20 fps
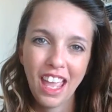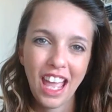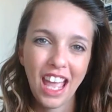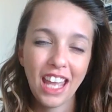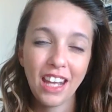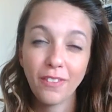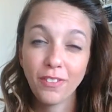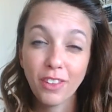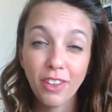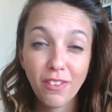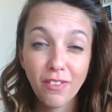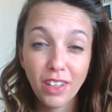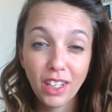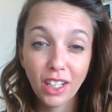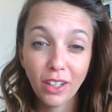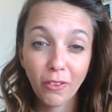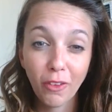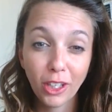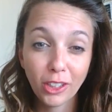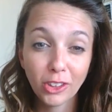And if you have
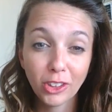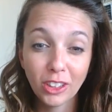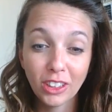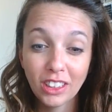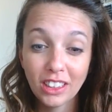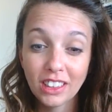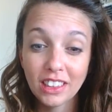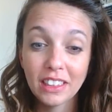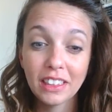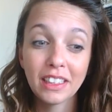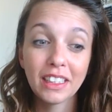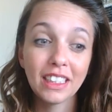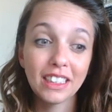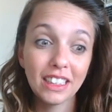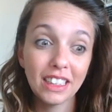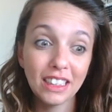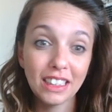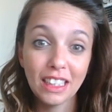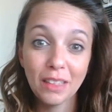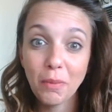any questions,
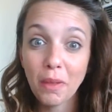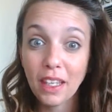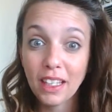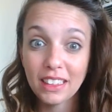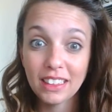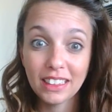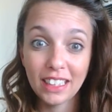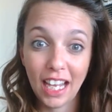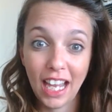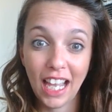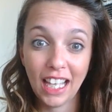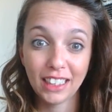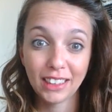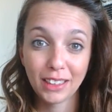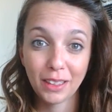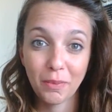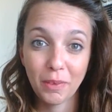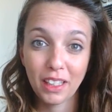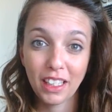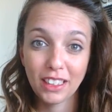this is the place to
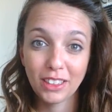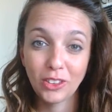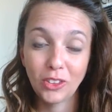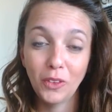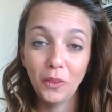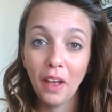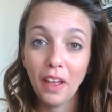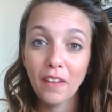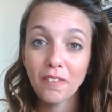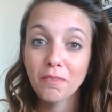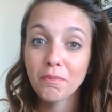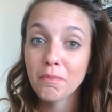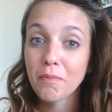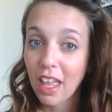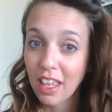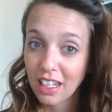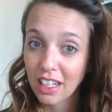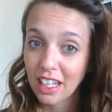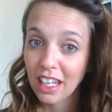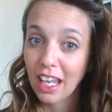ask, because you have
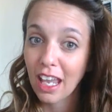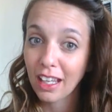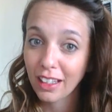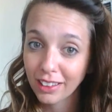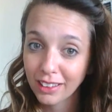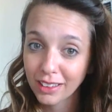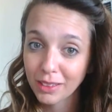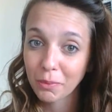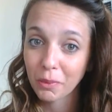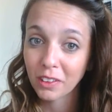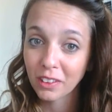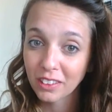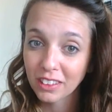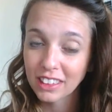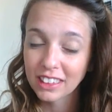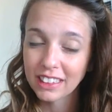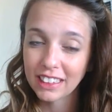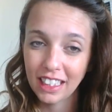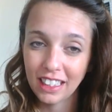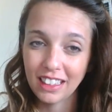many
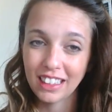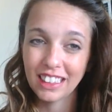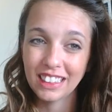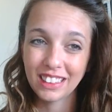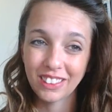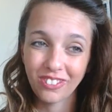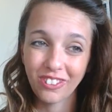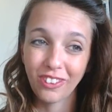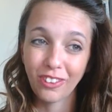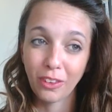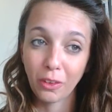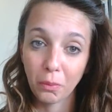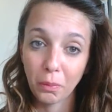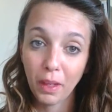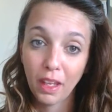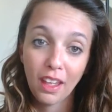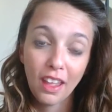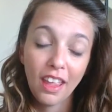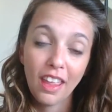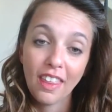experts in this group
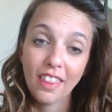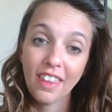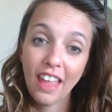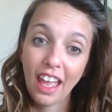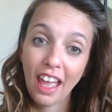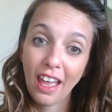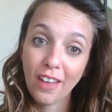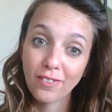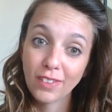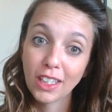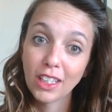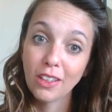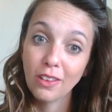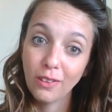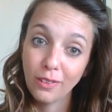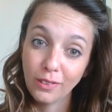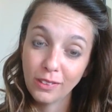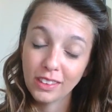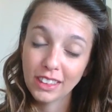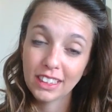that have
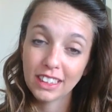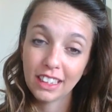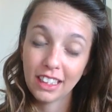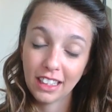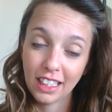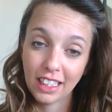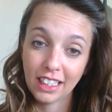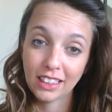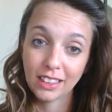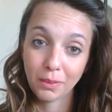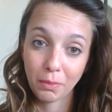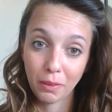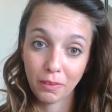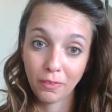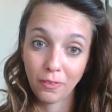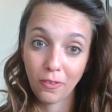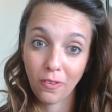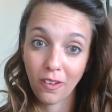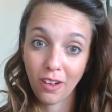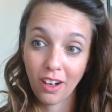used these
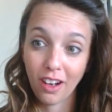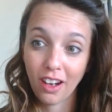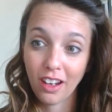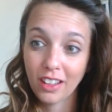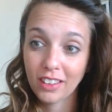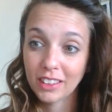before.